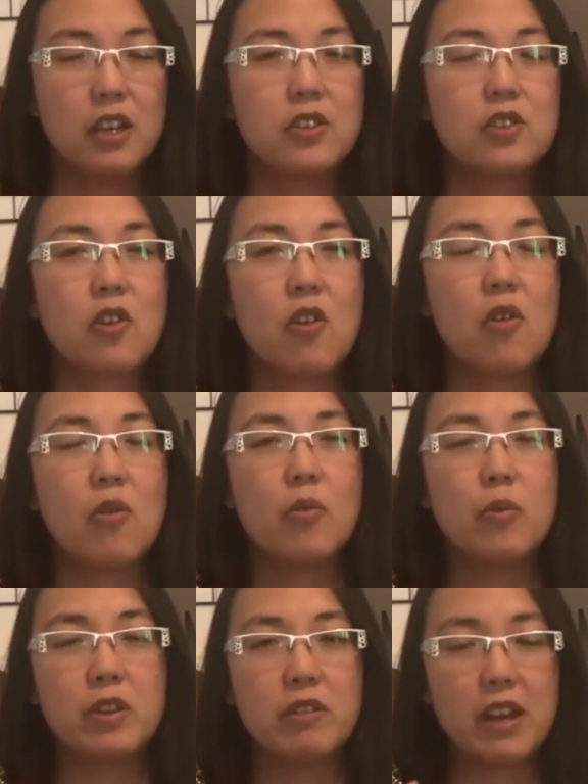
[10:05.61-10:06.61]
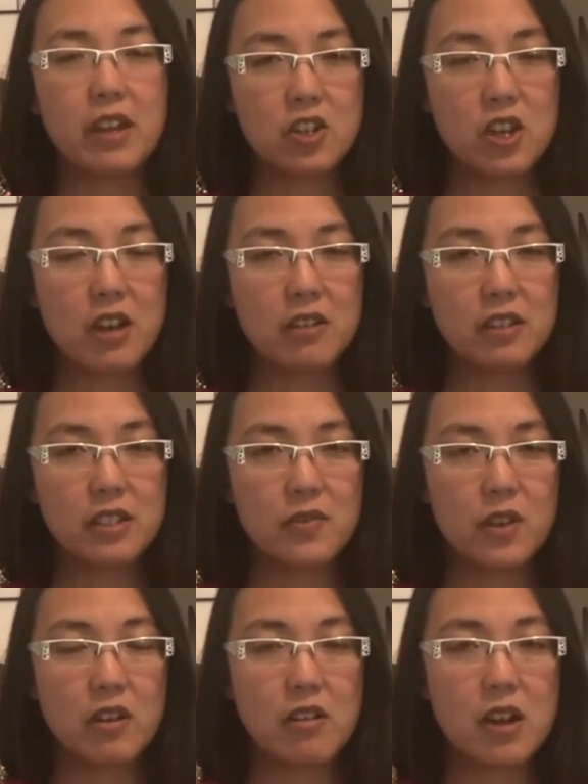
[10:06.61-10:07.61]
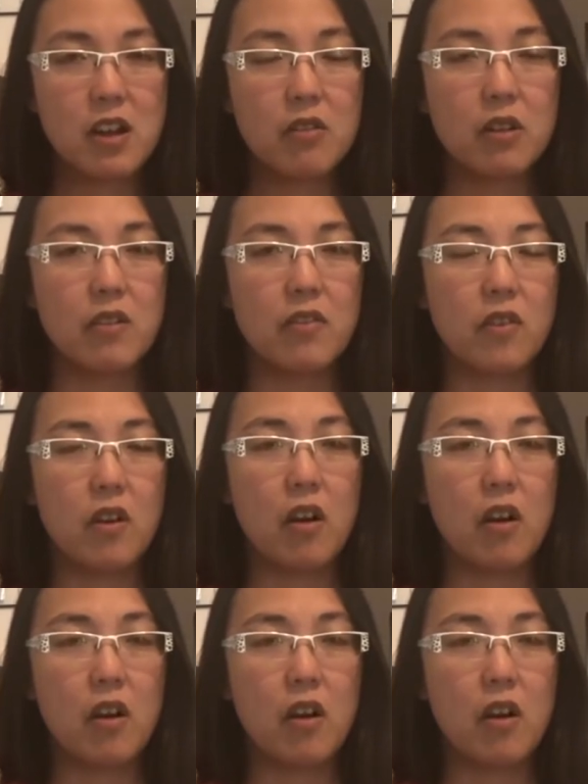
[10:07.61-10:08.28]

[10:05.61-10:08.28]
So when you get a checklist figured out of